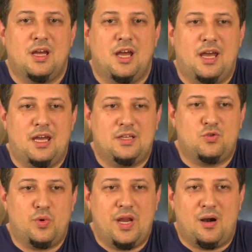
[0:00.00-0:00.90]
and
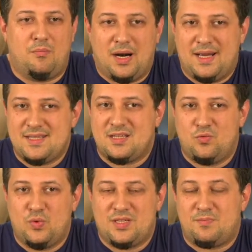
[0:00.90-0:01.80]
we are busy
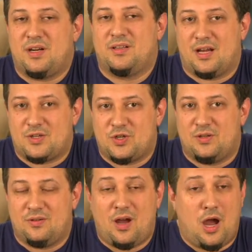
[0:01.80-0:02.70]
with
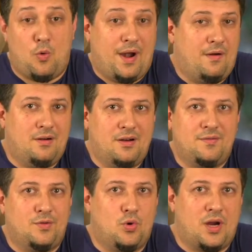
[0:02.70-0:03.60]
production. However,
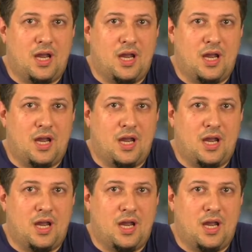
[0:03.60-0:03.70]
if you